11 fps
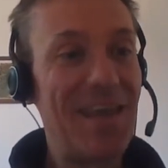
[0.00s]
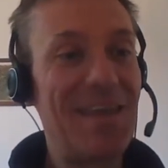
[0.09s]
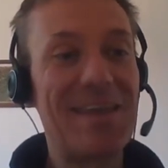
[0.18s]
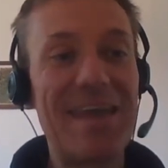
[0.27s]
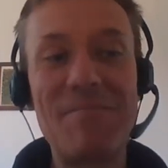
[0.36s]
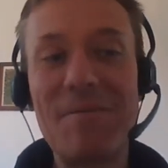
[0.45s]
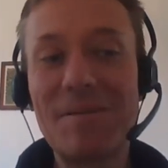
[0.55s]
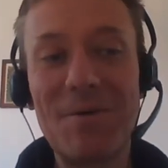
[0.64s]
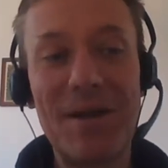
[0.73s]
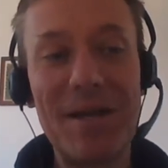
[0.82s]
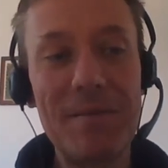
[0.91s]
He gave me
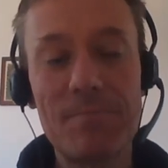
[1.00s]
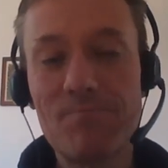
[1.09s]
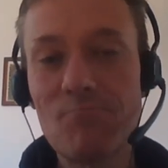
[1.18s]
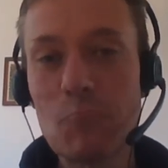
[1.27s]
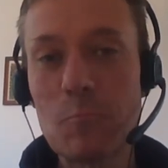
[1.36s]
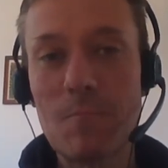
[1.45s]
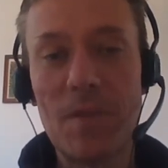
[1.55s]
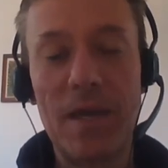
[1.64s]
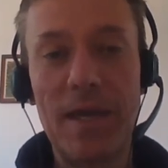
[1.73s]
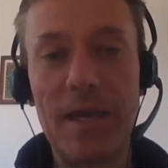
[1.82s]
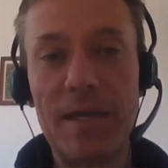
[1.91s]
some money.
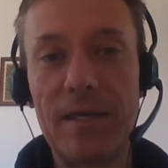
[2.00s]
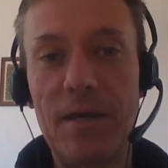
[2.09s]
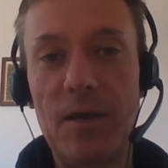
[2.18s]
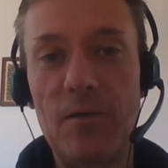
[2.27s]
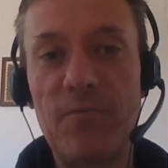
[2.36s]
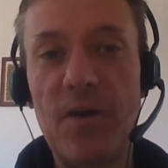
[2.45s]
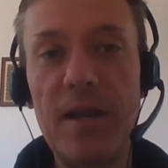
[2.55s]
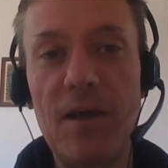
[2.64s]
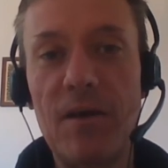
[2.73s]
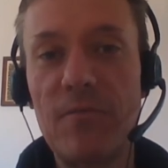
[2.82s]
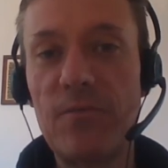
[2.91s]
And funny
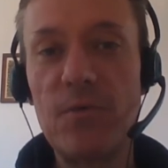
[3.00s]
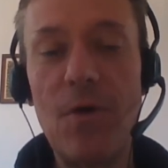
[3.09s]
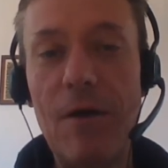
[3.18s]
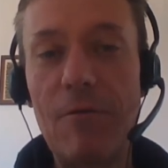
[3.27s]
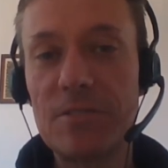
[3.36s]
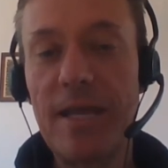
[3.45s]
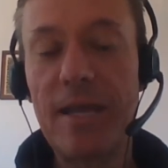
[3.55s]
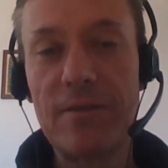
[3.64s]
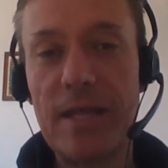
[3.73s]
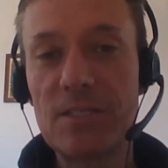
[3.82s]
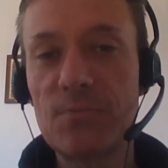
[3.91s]
enough, a few hours
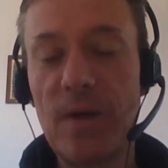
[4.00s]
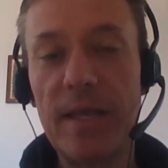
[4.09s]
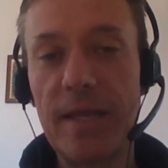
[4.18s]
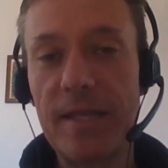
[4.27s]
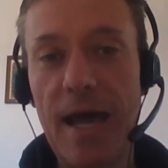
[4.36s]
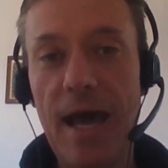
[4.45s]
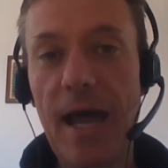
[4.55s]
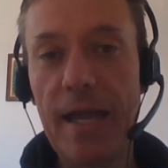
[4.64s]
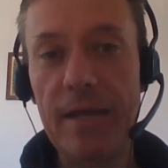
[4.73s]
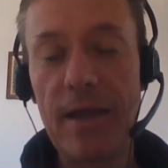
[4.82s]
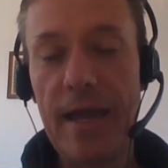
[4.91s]
later, that swelling in the
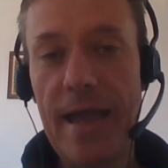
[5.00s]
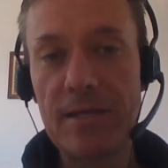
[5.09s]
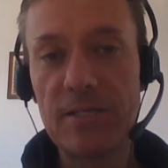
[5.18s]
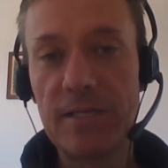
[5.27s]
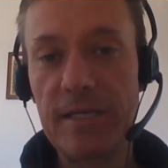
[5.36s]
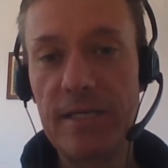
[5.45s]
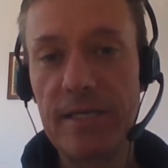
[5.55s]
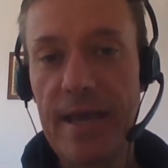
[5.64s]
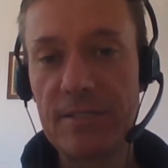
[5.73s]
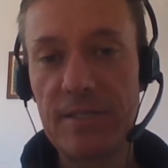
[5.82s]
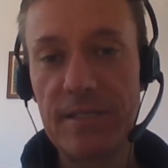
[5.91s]
eye
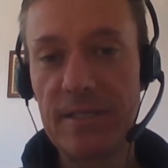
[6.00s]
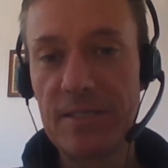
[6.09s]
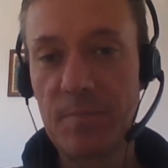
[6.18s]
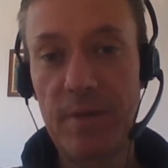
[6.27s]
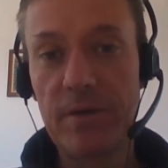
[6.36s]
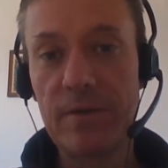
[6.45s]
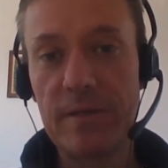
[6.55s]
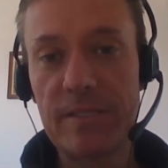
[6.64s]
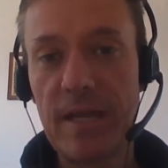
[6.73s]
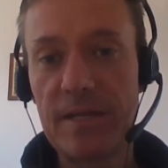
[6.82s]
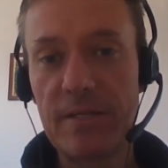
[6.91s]
actually disappeared. It
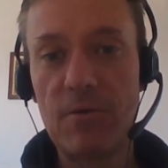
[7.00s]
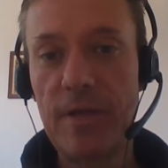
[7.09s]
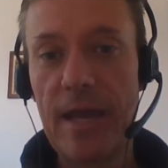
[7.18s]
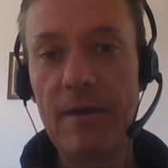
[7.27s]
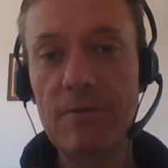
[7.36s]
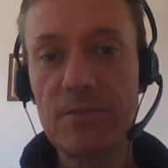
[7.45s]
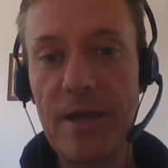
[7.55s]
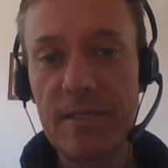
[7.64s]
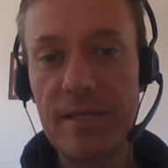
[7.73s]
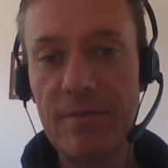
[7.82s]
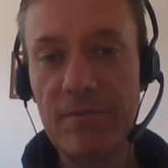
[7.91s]
started to go down. So I
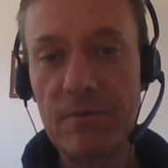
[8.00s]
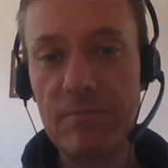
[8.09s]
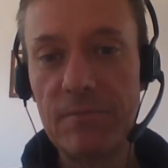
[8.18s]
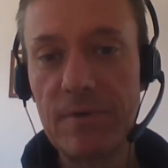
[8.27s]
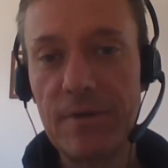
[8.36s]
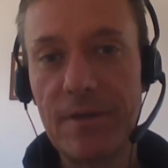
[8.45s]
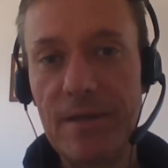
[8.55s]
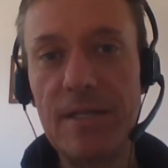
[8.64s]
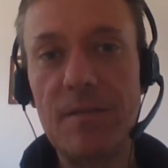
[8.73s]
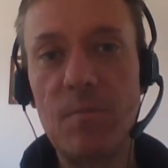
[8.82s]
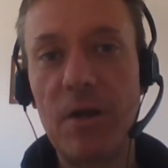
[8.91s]
actually never
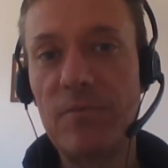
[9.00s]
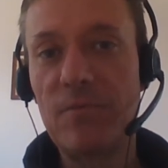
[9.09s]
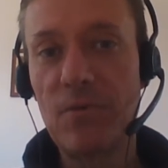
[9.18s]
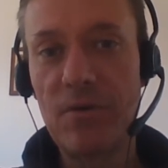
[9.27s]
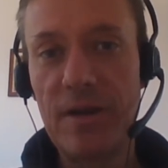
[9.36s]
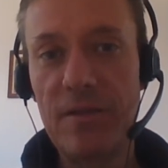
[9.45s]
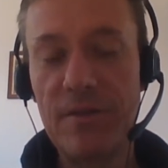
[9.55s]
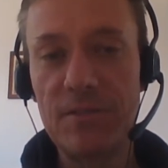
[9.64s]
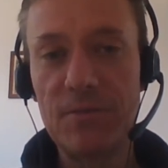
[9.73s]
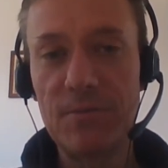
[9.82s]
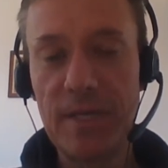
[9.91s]
needed the money for
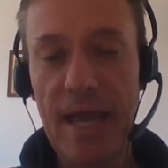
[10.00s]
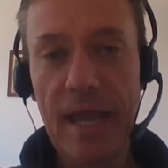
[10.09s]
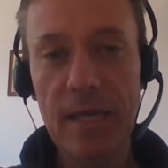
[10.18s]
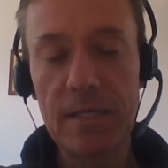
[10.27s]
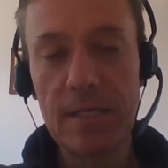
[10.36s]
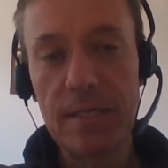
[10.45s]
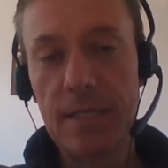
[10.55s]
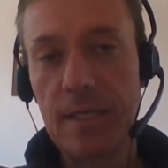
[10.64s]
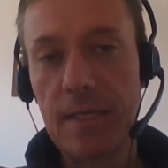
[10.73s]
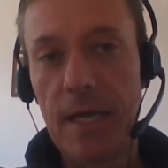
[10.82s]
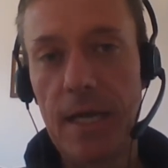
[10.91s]
anything to do with the cat.
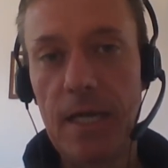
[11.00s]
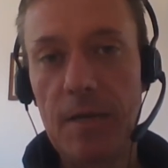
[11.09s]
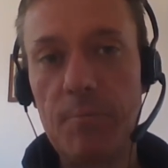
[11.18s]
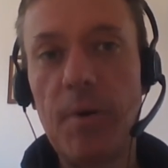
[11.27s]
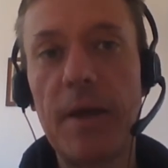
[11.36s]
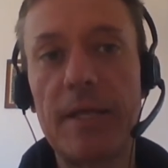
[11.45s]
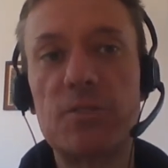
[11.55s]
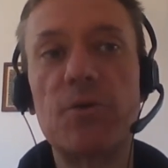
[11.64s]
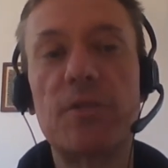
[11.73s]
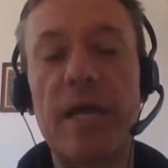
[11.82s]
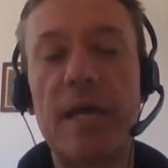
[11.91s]
But I
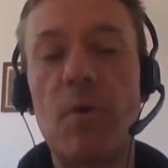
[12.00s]
took